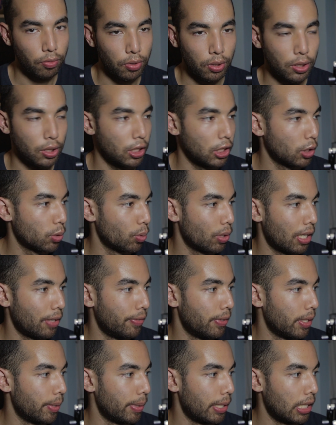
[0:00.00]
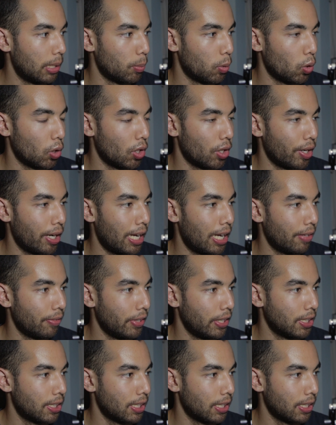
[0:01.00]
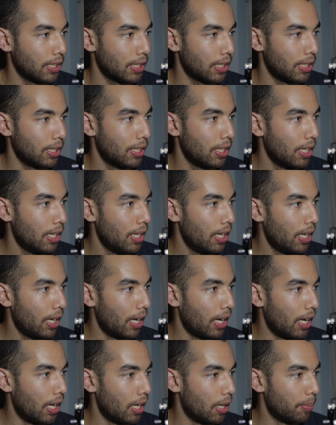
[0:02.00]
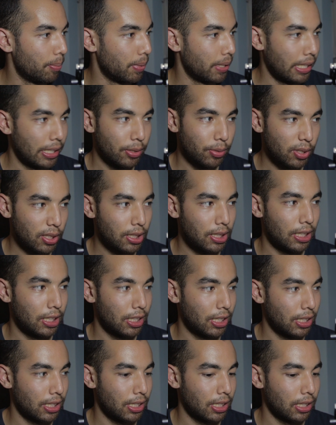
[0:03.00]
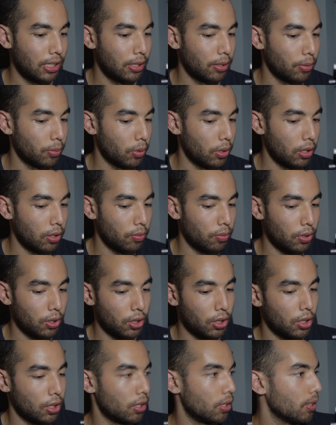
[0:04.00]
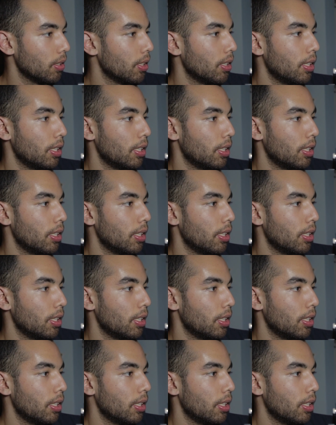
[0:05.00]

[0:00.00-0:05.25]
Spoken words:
for just whatever the random order I have these things in. But this was an interesting one for sure.